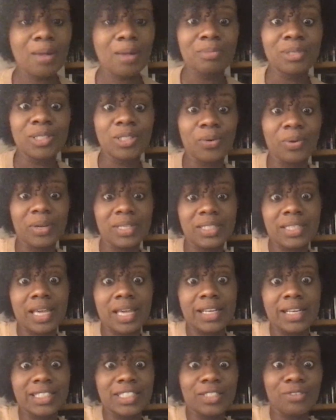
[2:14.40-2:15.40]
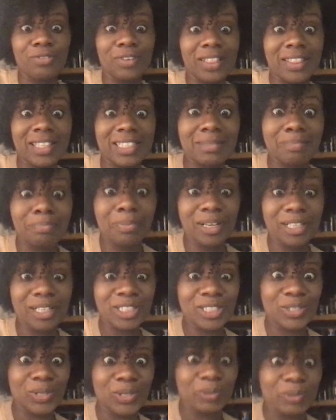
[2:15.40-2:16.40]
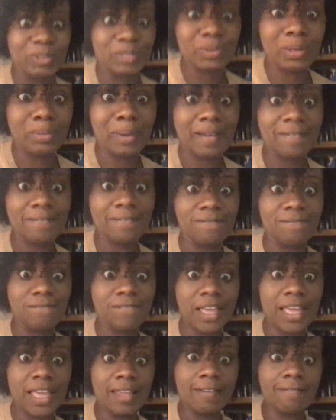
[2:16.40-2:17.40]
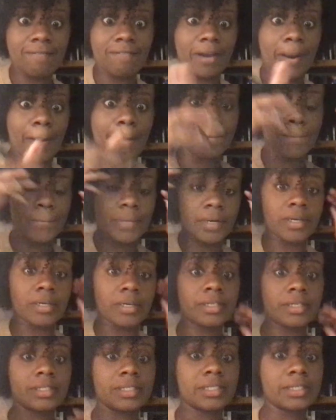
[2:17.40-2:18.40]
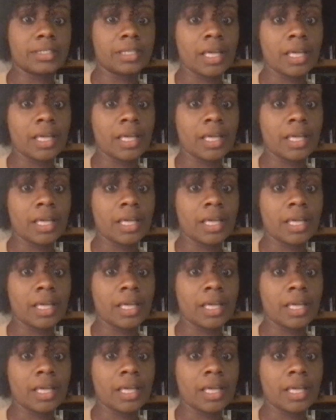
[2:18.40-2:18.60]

so excited to read this book to you. It's one of my favorite books.